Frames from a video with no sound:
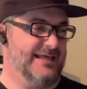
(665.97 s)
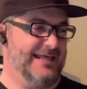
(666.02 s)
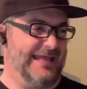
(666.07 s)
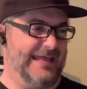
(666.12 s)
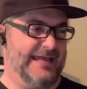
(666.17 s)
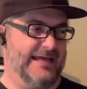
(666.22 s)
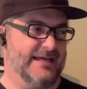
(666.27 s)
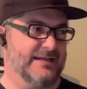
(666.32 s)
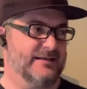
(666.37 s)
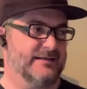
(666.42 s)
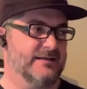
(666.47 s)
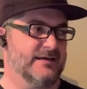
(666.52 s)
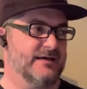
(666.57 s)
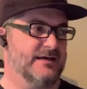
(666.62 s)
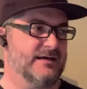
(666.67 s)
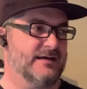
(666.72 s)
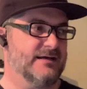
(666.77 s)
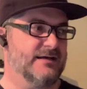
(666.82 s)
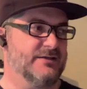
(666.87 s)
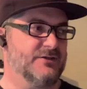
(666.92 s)
And,
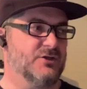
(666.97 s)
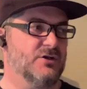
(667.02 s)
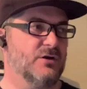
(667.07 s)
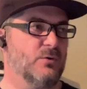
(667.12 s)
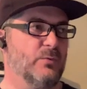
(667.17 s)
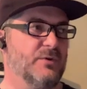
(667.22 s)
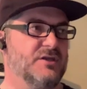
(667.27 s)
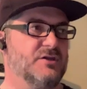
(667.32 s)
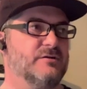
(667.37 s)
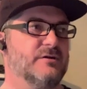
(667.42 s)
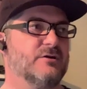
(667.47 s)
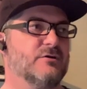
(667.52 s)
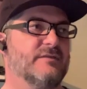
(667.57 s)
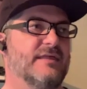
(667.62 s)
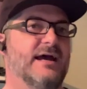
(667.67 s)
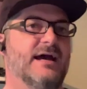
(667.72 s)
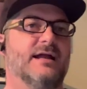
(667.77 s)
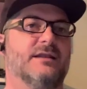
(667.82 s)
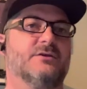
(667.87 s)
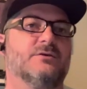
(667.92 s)
when you hear
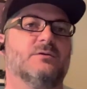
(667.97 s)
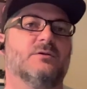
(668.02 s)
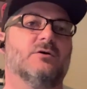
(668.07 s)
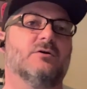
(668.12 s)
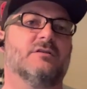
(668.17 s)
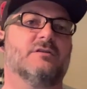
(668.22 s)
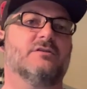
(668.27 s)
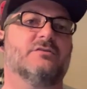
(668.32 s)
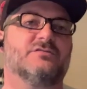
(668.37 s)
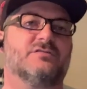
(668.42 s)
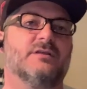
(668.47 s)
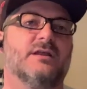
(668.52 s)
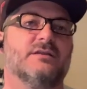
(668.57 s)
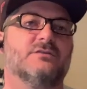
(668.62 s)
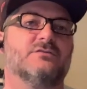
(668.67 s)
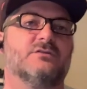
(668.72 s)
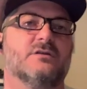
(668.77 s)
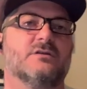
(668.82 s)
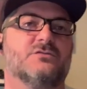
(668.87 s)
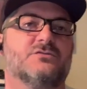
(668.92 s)
that, you know that the sled's
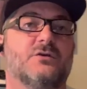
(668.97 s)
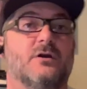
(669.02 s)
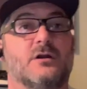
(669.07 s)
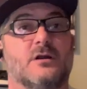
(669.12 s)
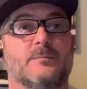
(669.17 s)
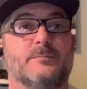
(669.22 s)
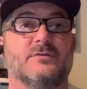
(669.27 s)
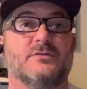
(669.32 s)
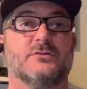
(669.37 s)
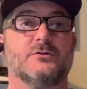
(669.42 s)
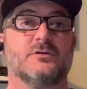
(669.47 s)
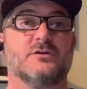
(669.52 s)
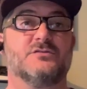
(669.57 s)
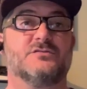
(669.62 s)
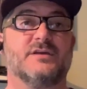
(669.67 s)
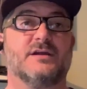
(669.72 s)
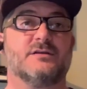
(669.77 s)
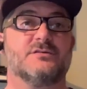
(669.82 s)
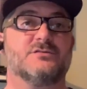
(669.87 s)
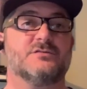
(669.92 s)
going to start up in 30
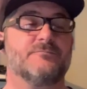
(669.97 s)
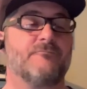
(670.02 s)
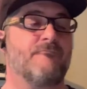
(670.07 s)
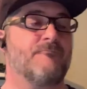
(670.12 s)
seconds.